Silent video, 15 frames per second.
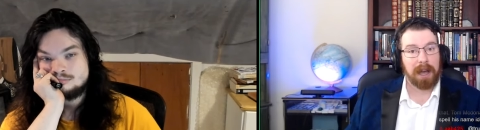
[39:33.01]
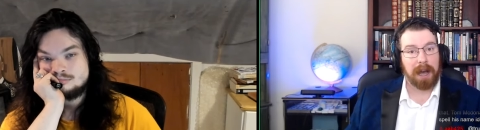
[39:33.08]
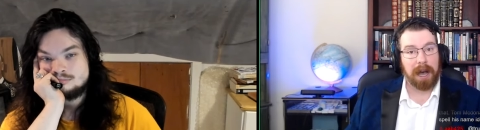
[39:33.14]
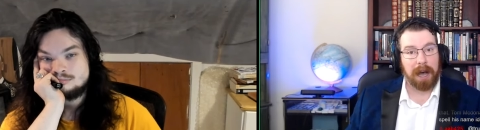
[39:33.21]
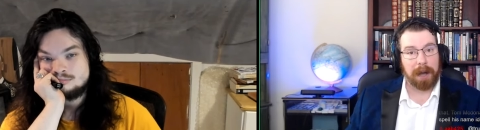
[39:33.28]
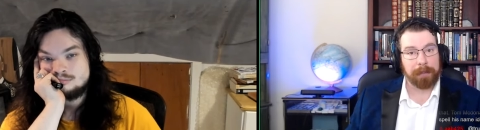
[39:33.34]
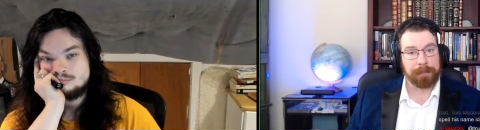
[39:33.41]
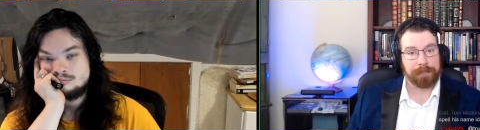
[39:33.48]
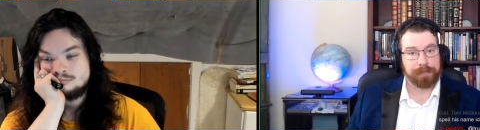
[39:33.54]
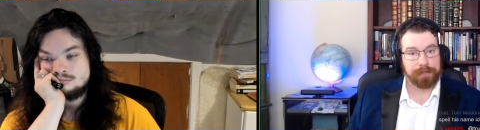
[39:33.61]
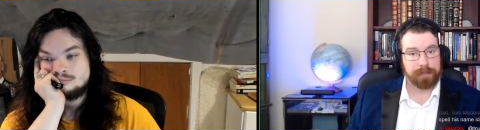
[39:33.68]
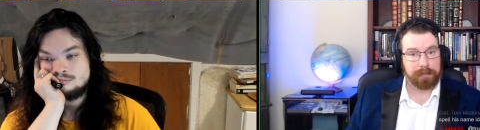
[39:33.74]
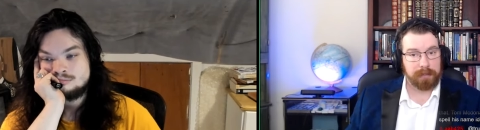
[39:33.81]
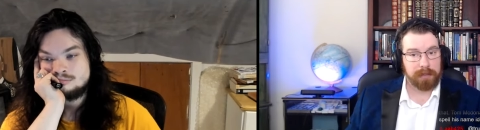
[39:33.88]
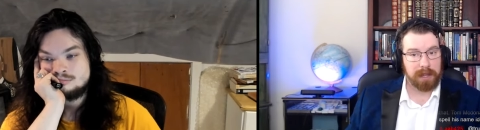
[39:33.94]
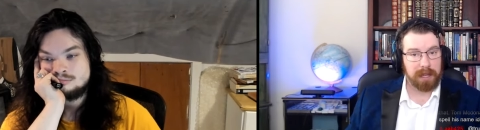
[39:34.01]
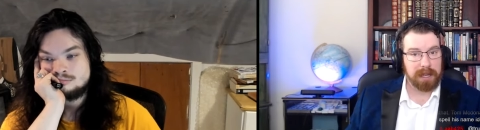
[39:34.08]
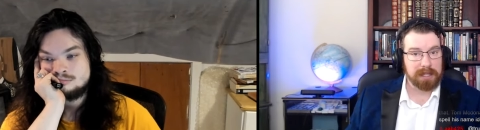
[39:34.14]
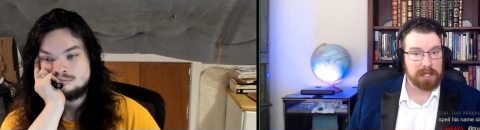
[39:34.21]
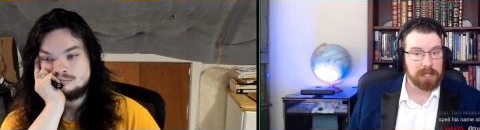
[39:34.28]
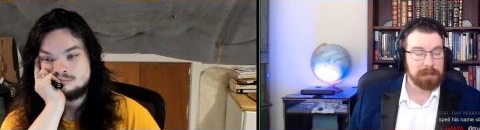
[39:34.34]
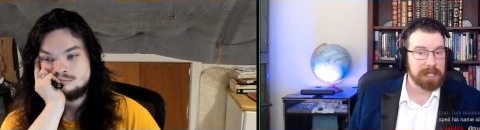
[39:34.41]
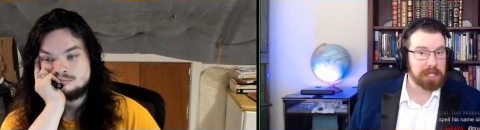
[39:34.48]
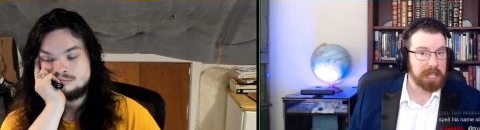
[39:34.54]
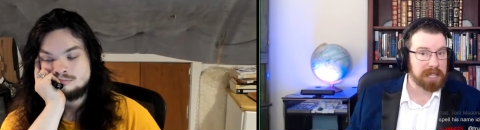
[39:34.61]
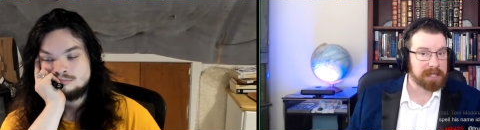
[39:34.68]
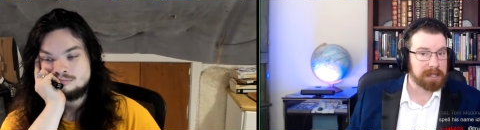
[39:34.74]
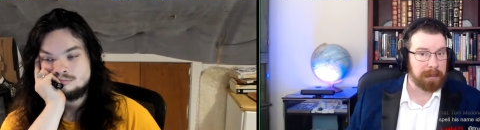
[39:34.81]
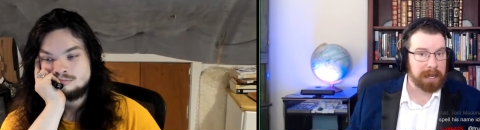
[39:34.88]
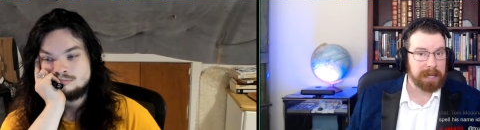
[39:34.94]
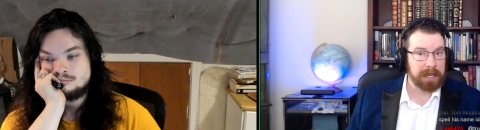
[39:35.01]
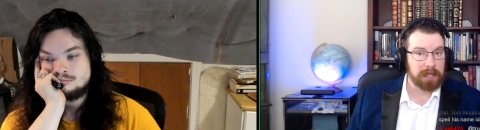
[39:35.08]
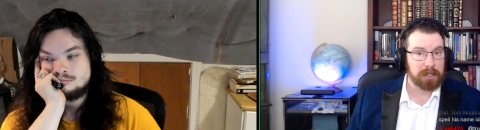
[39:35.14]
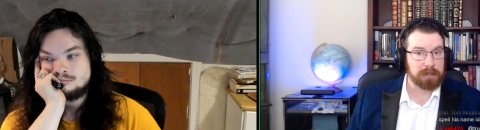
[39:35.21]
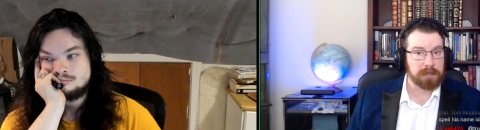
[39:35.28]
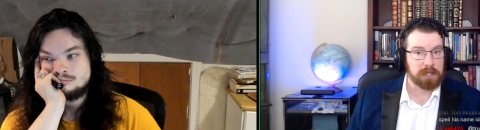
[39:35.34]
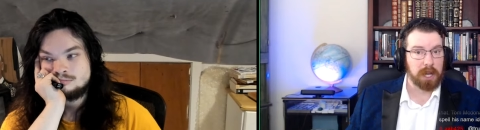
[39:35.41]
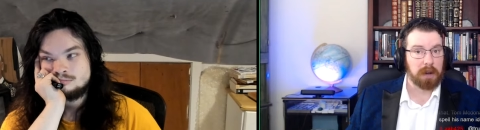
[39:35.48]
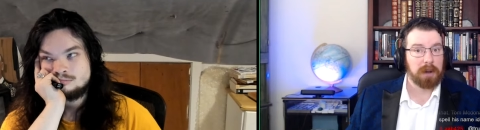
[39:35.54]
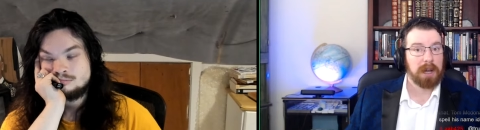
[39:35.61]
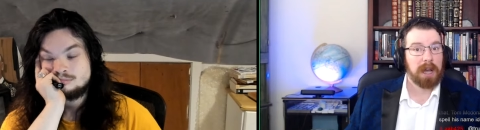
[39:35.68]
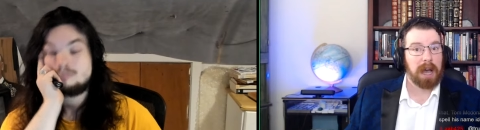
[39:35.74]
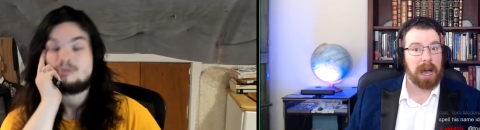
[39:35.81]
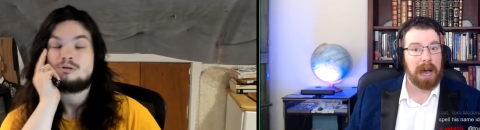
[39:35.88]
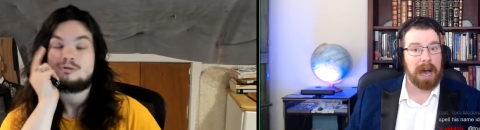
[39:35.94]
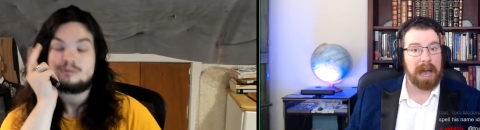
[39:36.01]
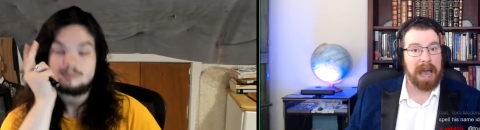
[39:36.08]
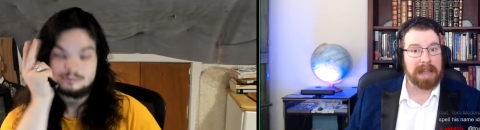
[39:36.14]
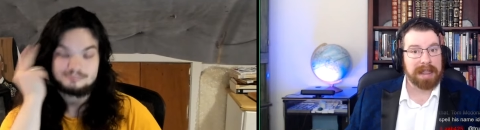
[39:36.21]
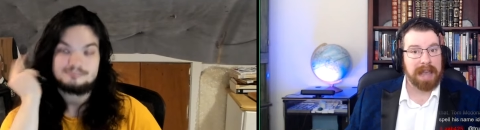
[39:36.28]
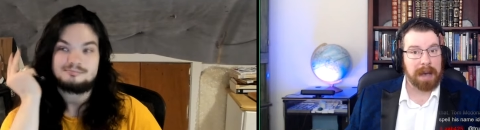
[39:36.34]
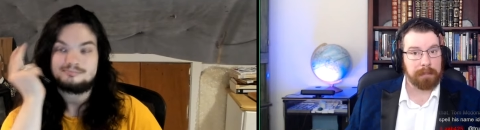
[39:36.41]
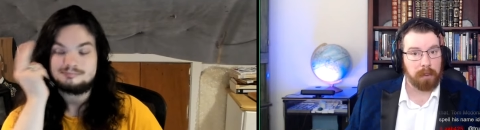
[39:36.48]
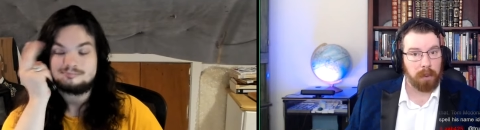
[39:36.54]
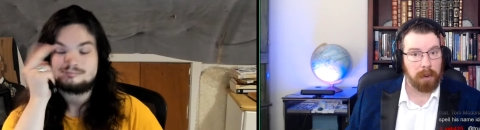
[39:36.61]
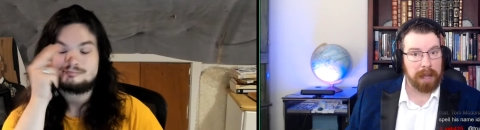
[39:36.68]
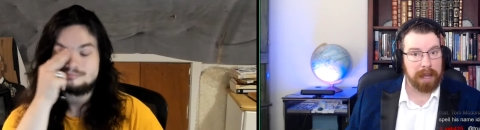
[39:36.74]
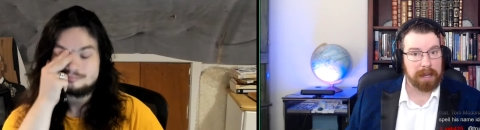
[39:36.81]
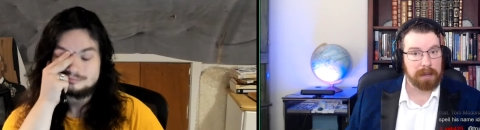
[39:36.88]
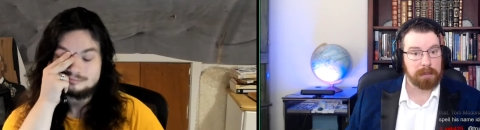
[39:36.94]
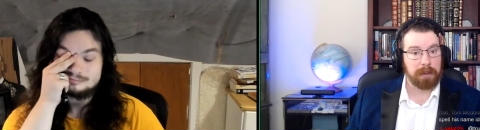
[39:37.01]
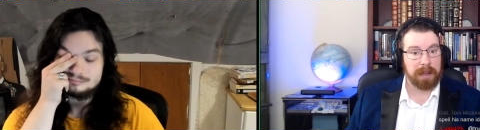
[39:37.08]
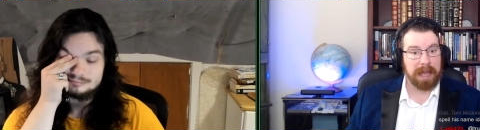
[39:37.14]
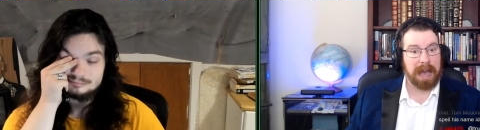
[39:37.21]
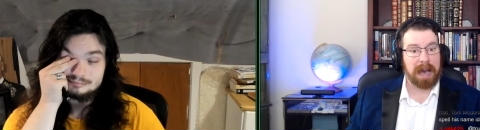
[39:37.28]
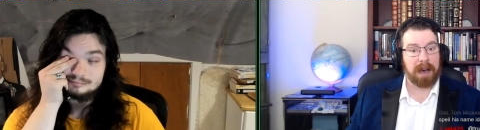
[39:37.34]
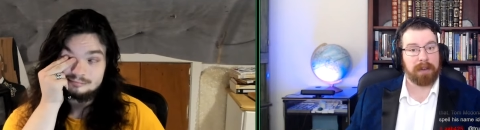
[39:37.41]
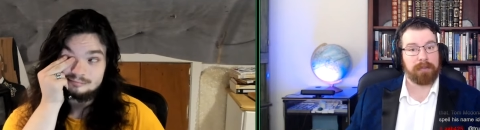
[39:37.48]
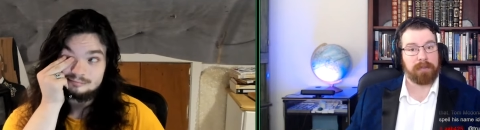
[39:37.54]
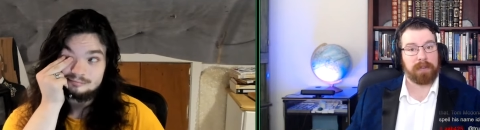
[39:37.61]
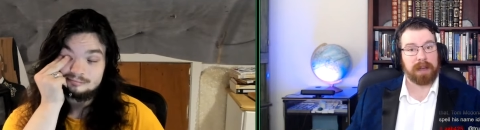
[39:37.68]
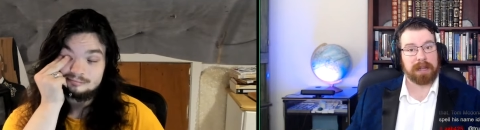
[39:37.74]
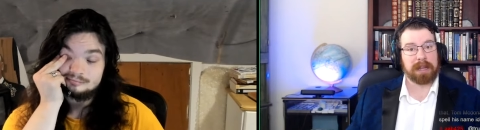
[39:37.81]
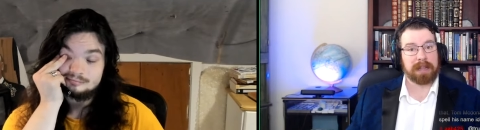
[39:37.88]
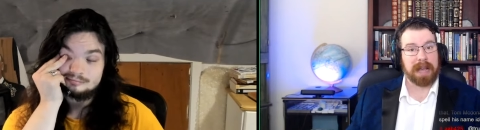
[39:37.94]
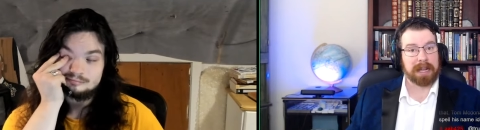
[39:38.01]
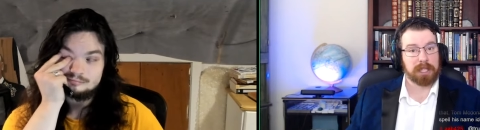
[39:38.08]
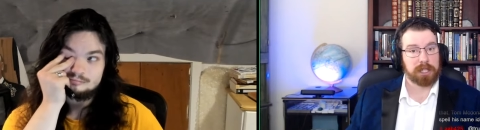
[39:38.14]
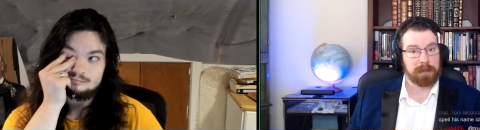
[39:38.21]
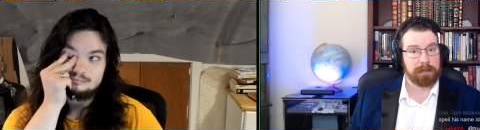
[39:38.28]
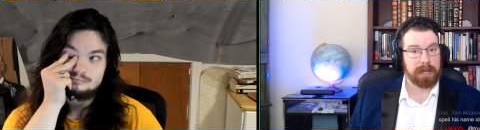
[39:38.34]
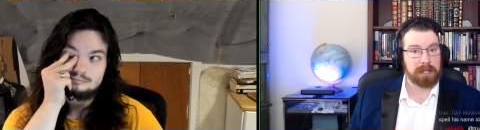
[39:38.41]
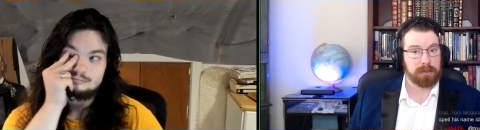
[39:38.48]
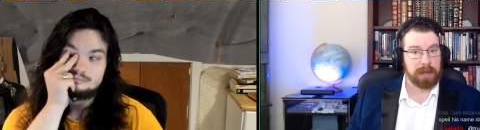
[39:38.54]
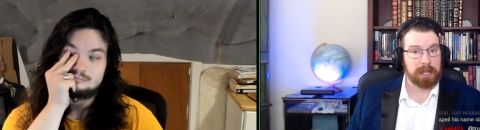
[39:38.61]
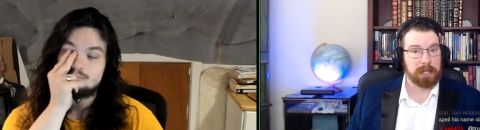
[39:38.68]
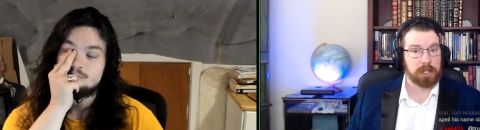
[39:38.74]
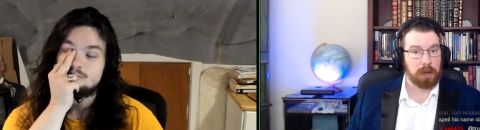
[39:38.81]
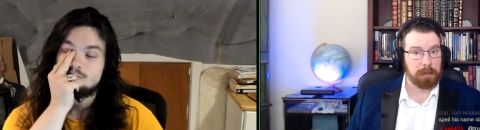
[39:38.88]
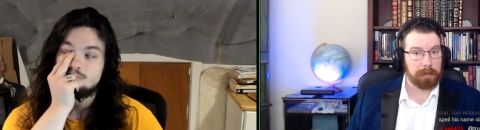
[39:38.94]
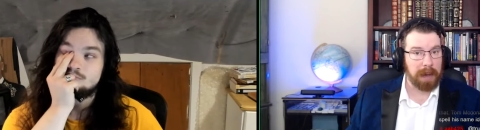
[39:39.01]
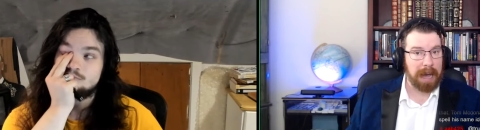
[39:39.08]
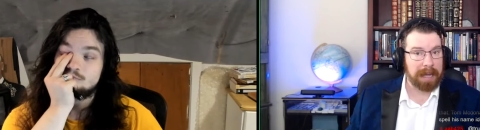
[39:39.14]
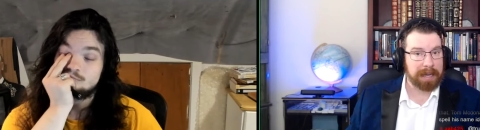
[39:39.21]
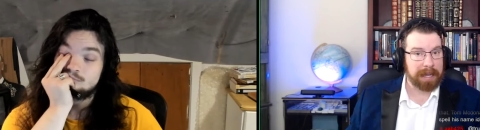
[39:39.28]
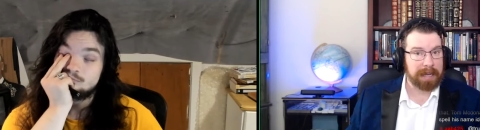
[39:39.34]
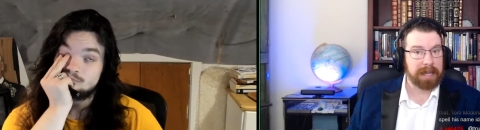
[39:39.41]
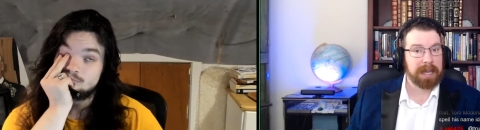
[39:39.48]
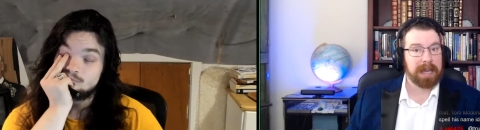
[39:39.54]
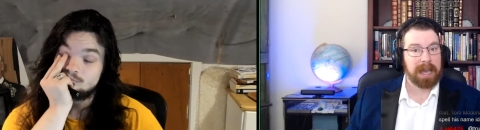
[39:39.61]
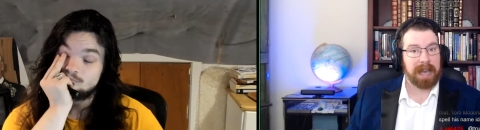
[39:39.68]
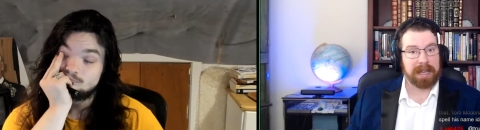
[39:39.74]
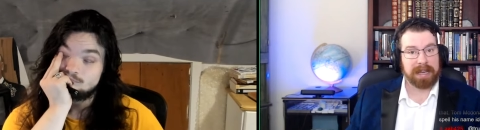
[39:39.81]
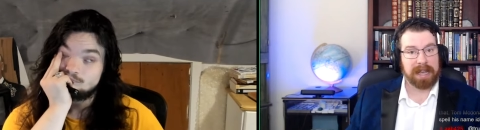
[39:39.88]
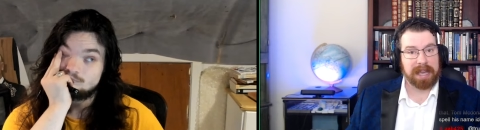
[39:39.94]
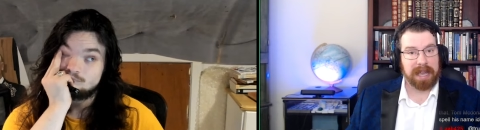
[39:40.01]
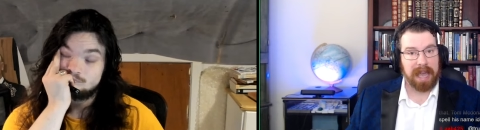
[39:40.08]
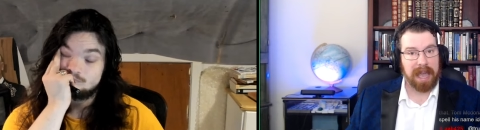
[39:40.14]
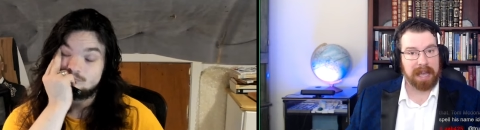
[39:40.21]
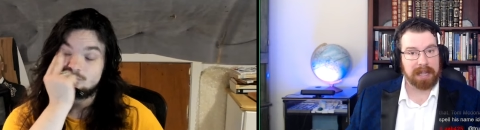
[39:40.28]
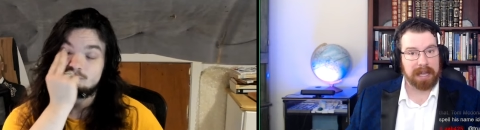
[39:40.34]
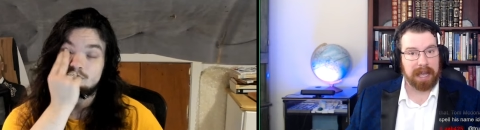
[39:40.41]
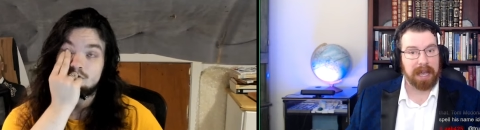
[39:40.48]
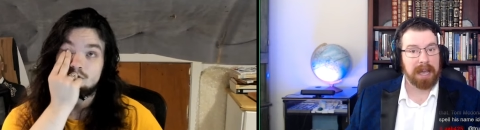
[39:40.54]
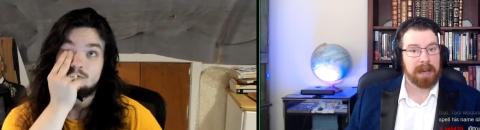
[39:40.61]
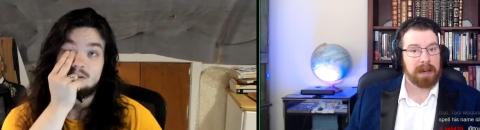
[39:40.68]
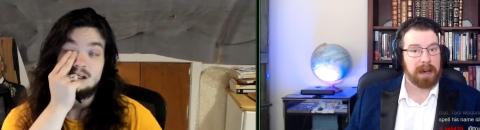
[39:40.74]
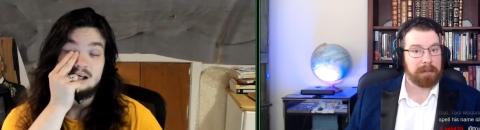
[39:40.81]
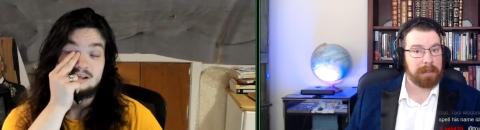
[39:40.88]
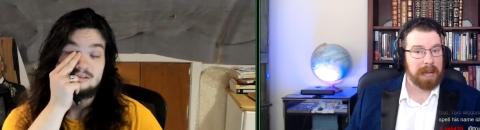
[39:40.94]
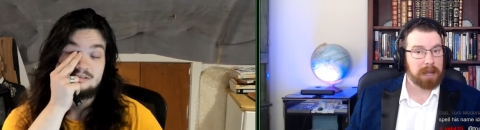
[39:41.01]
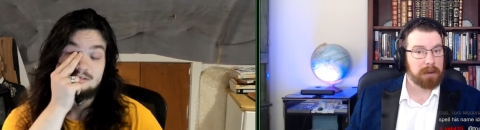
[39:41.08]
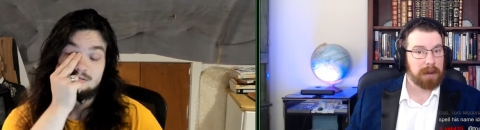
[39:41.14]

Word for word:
Speaker 1: Um, assuming she has the money to do so uh, at that point, we mm-hmm. have an election between Joe Biden and Nikki Haley. Uh, yes. Uh, my